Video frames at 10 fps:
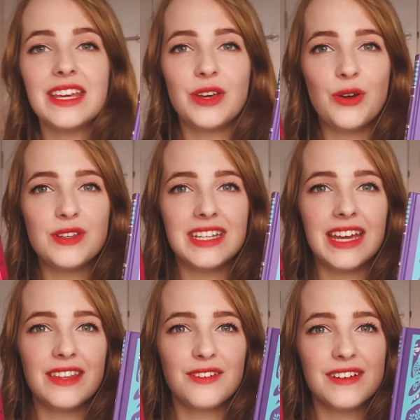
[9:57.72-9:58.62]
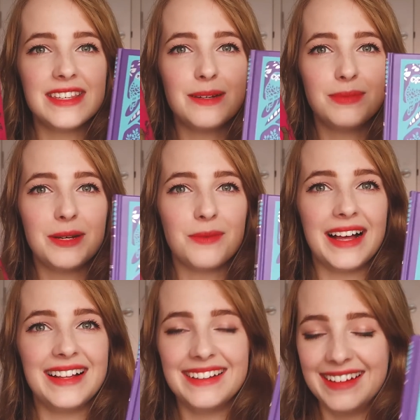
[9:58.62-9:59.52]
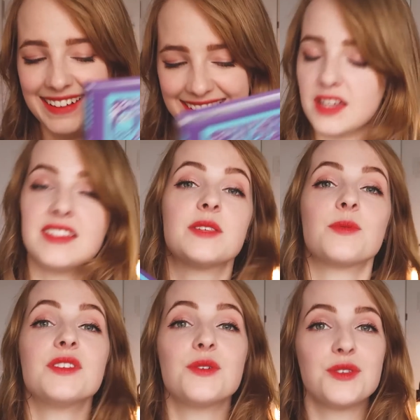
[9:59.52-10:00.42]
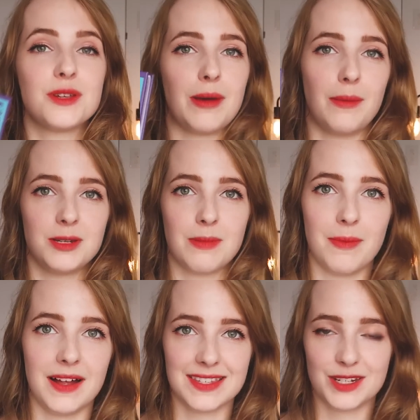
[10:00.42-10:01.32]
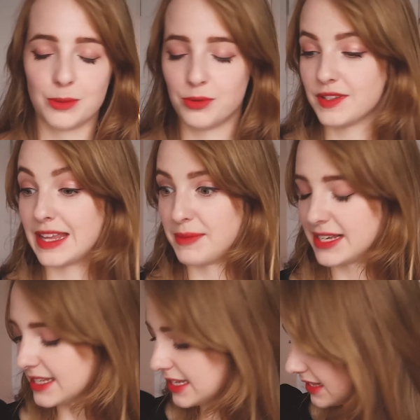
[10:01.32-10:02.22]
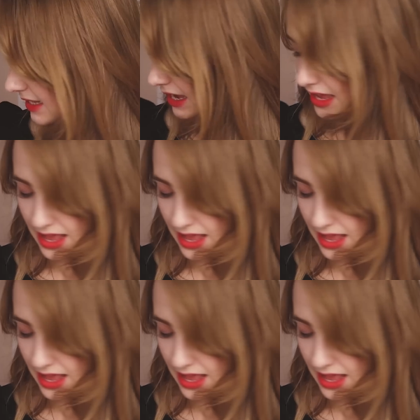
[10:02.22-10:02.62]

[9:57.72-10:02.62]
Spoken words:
they go together reasonably well because this one's also published by Barnes & Noble, so that makes sense.